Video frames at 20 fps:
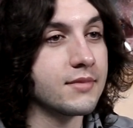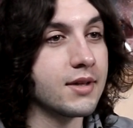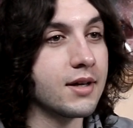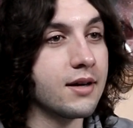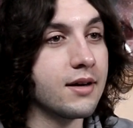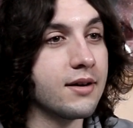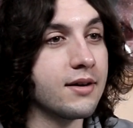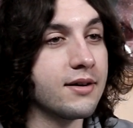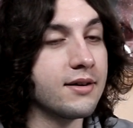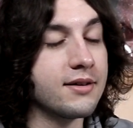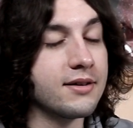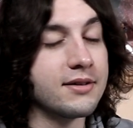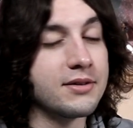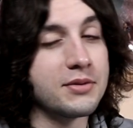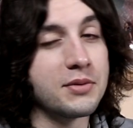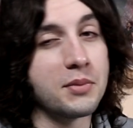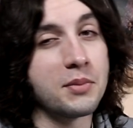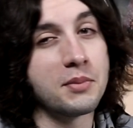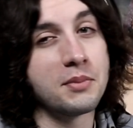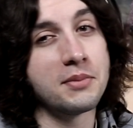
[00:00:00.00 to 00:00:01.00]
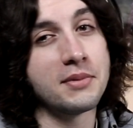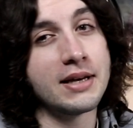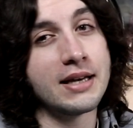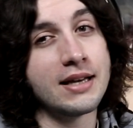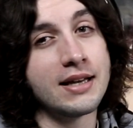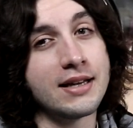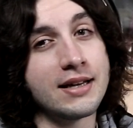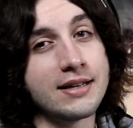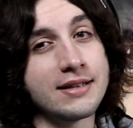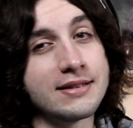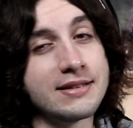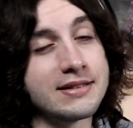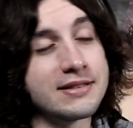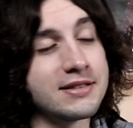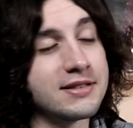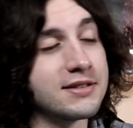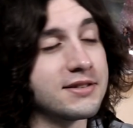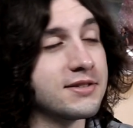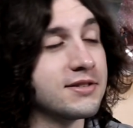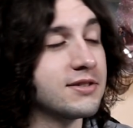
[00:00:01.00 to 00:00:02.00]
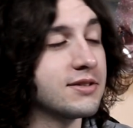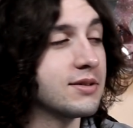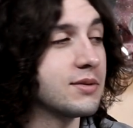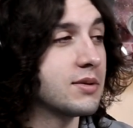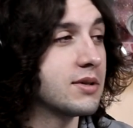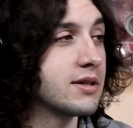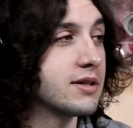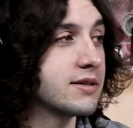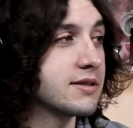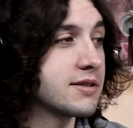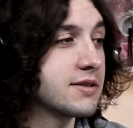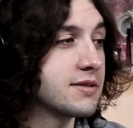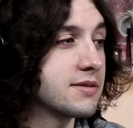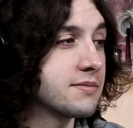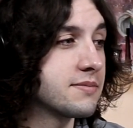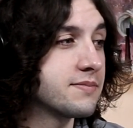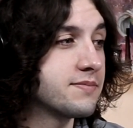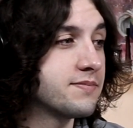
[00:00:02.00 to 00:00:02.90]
Oh man, this is so awesome.